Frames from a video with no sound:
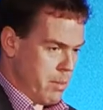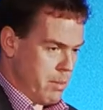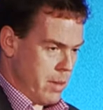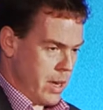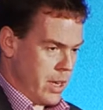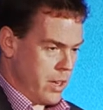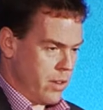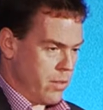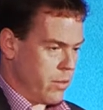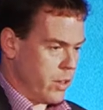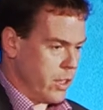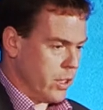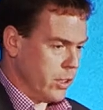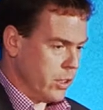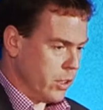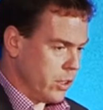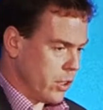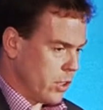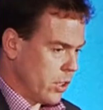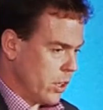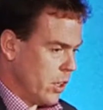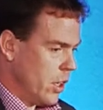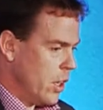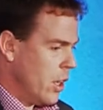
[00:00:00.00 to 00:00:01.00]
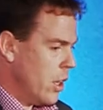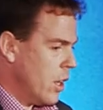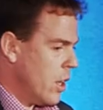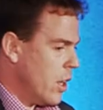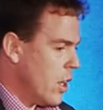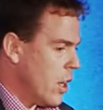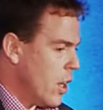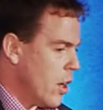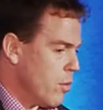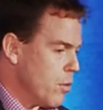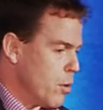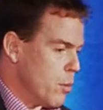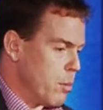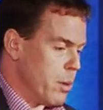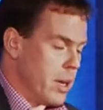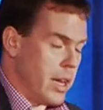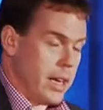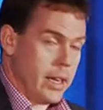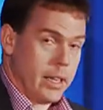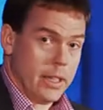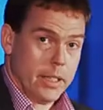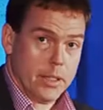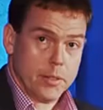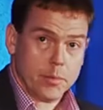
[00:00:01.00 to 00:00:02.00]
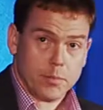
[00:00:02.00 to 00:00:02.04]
many fields of the planet.